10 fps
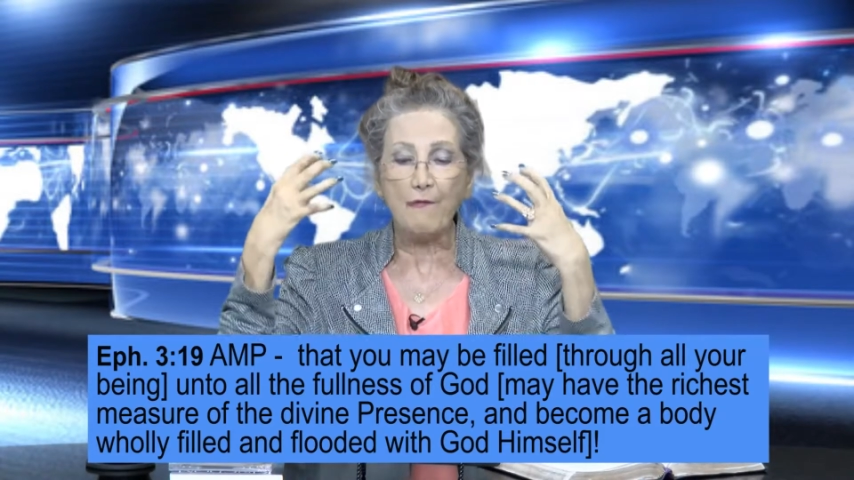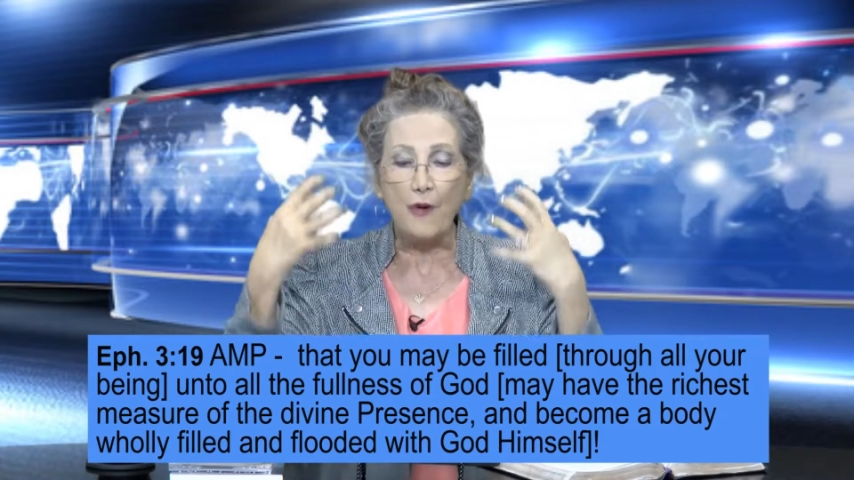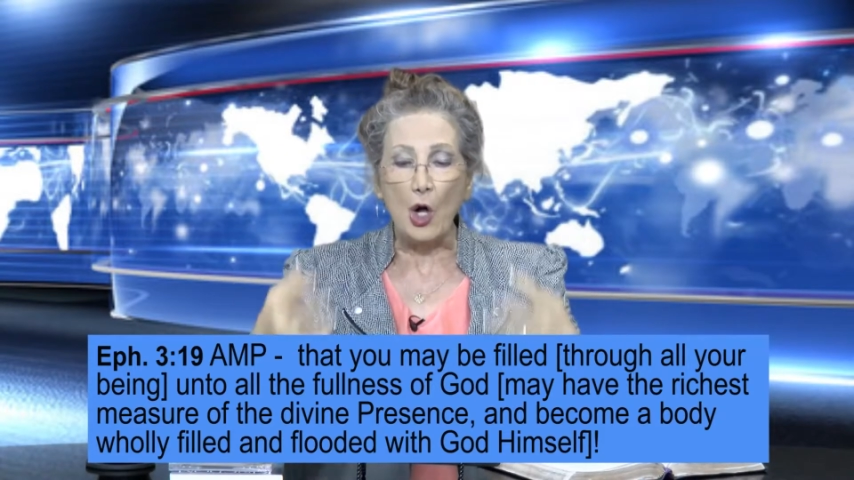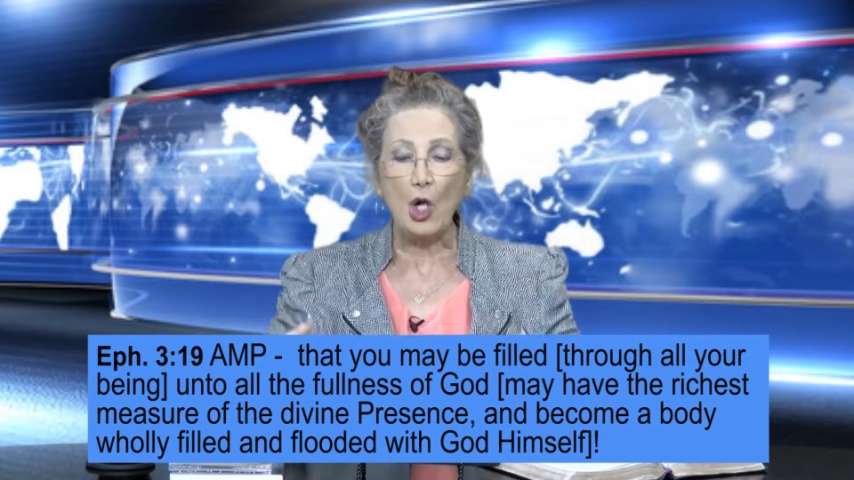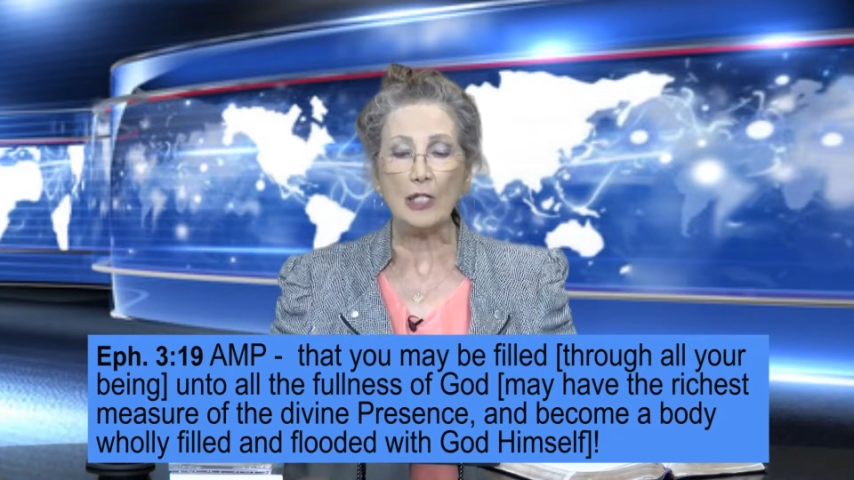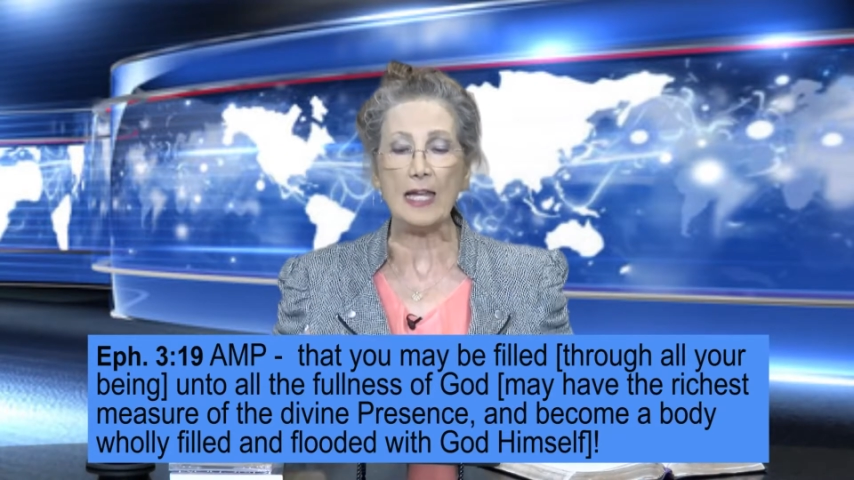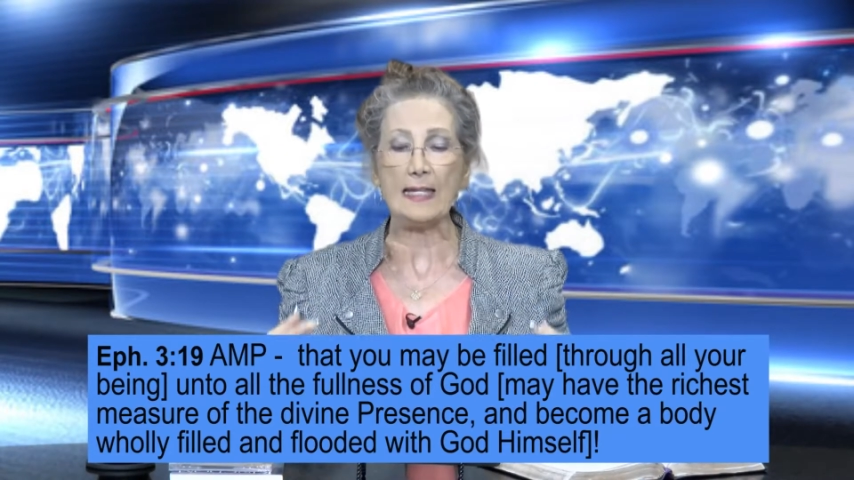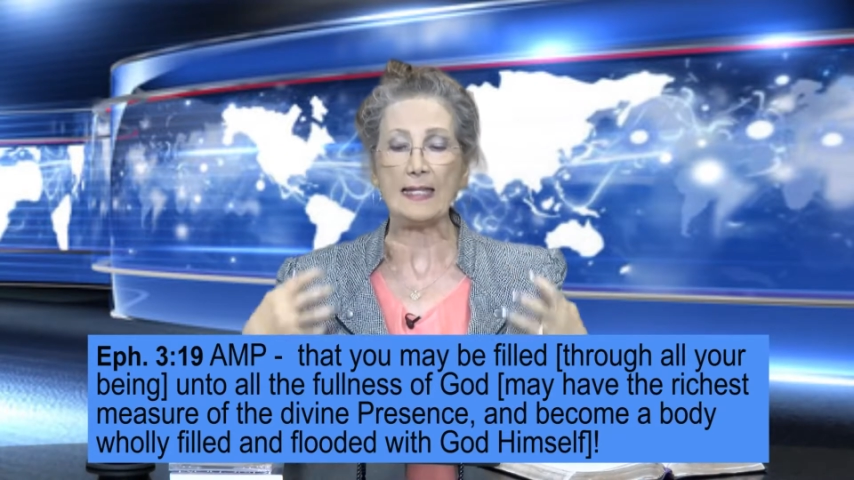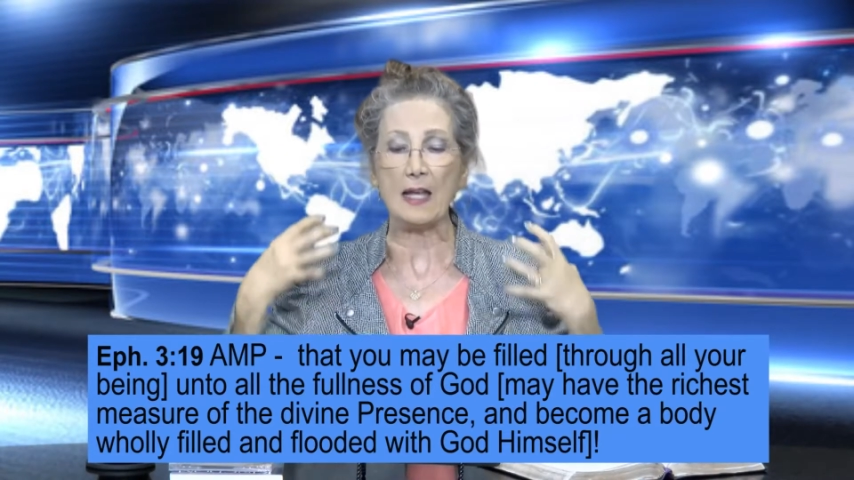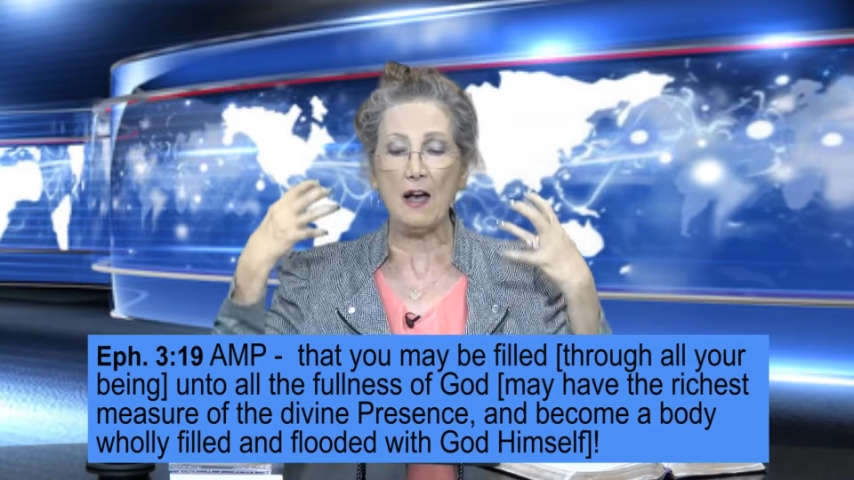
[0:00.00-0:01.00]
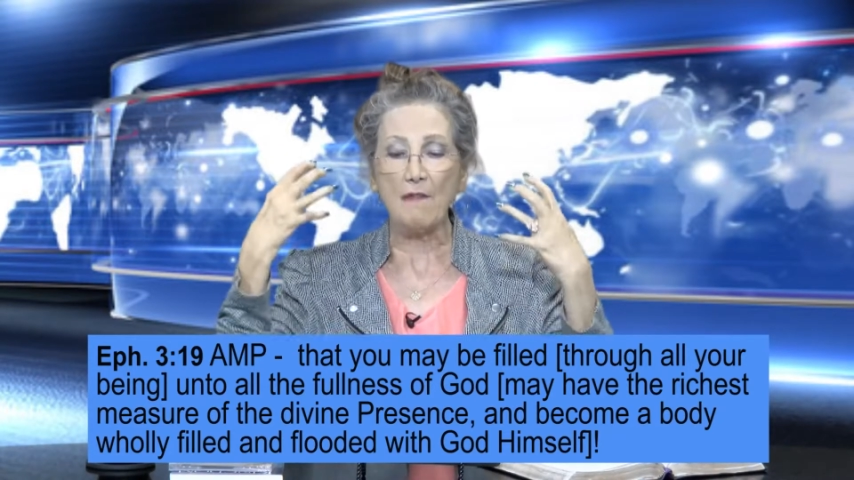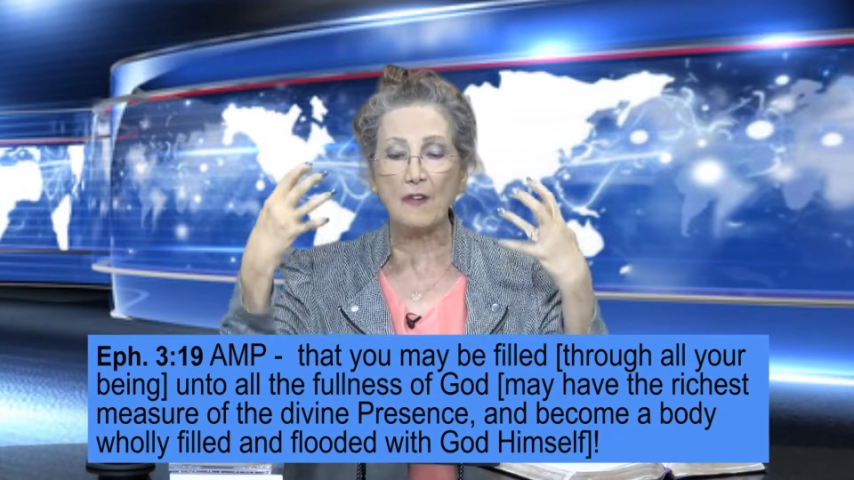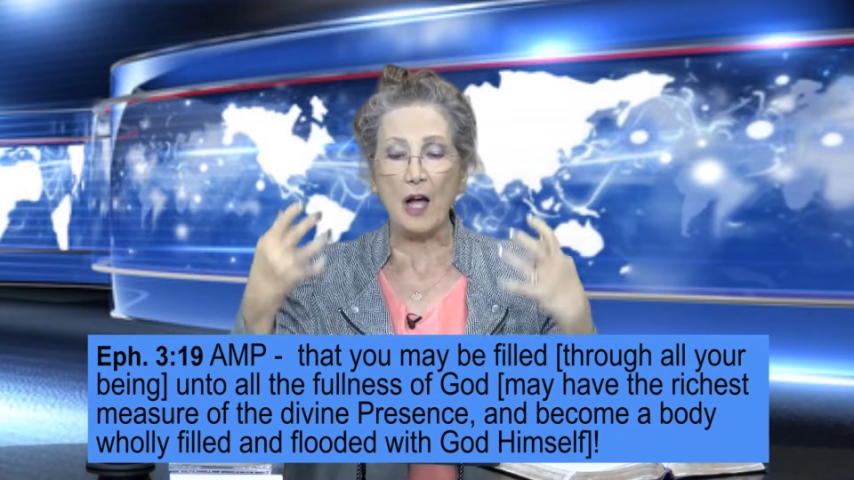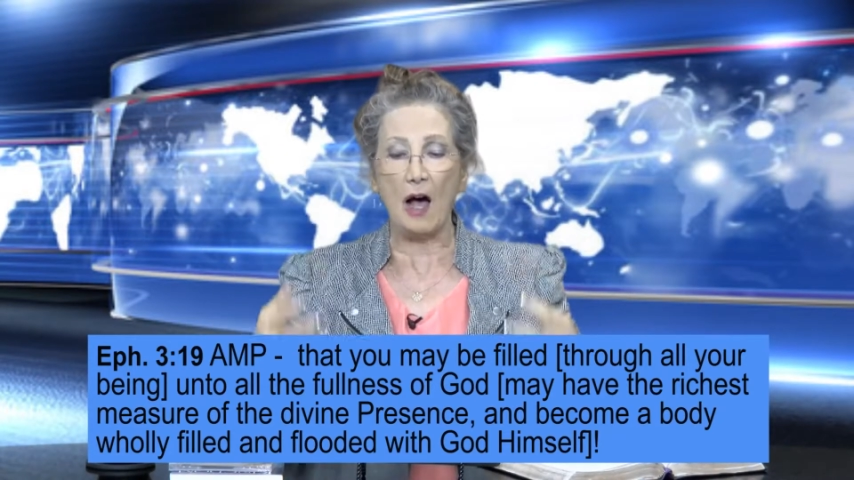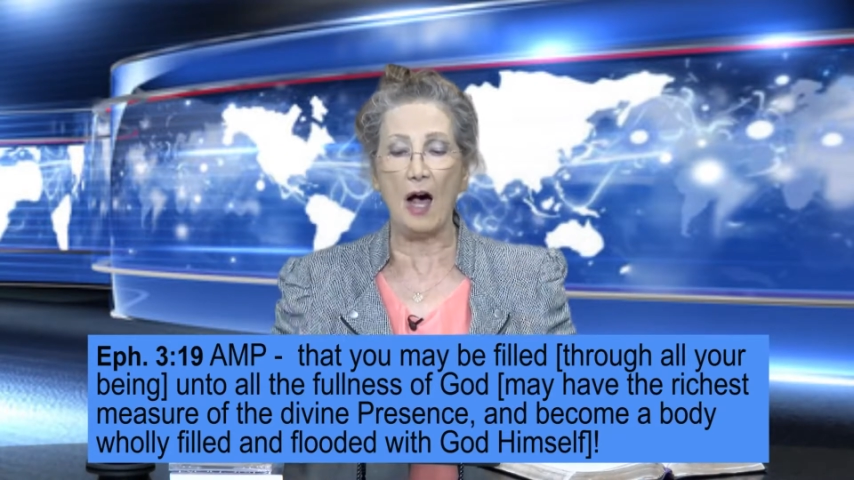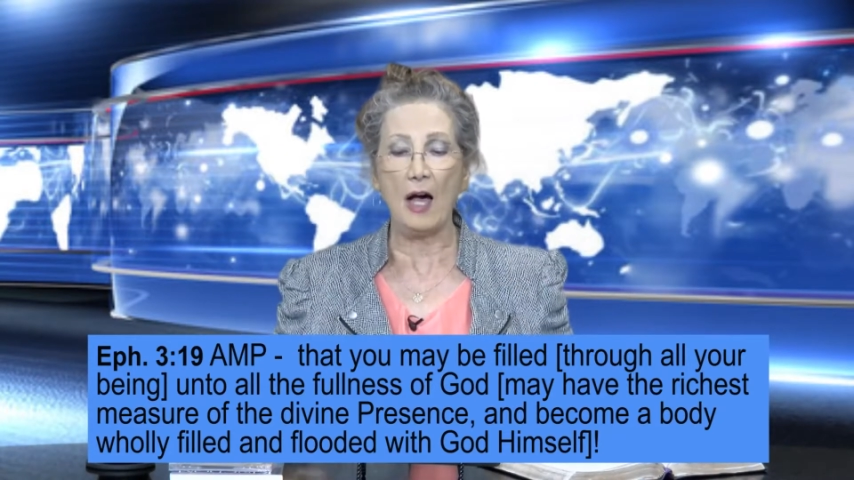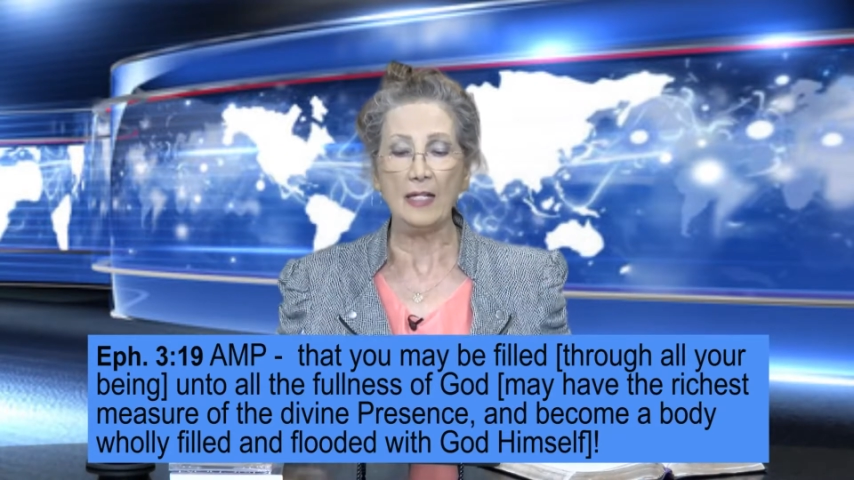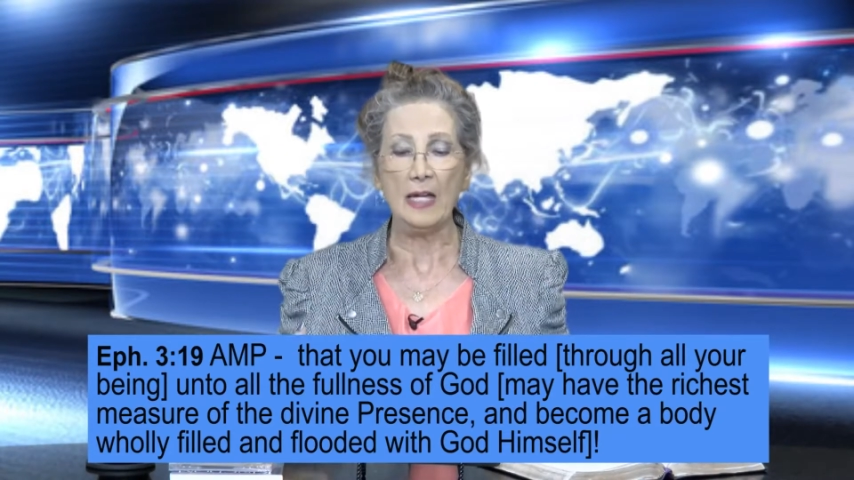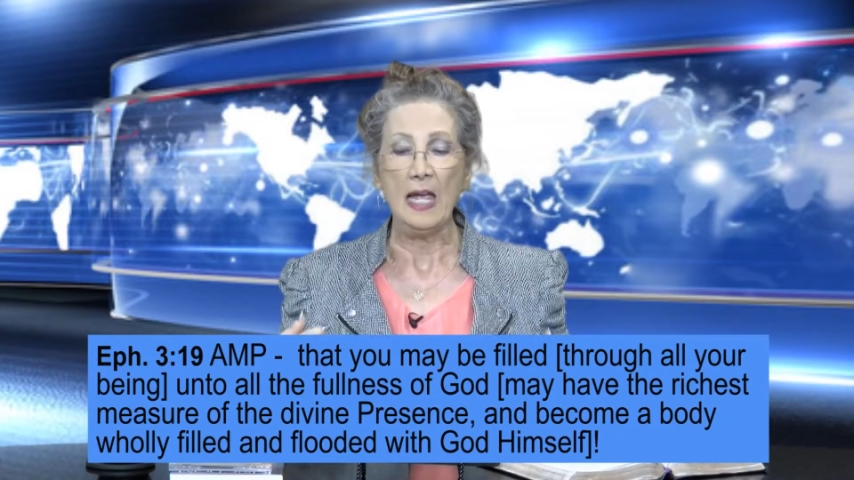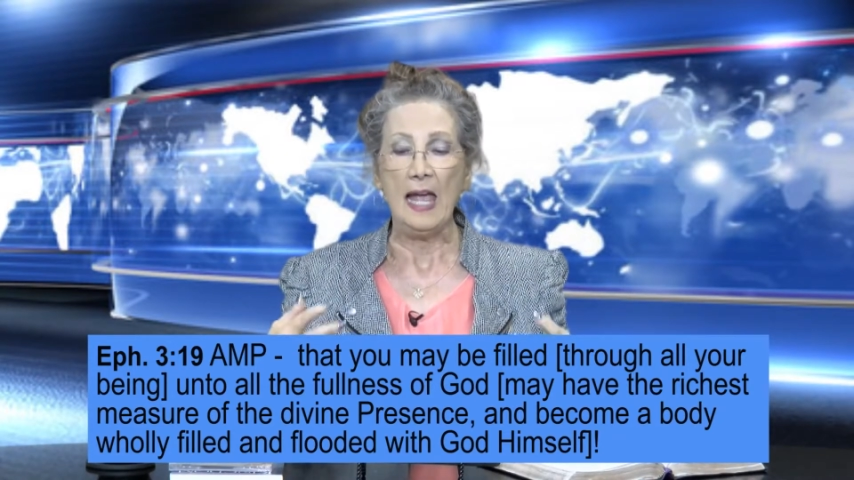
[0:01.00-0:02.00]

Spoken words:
fullness of God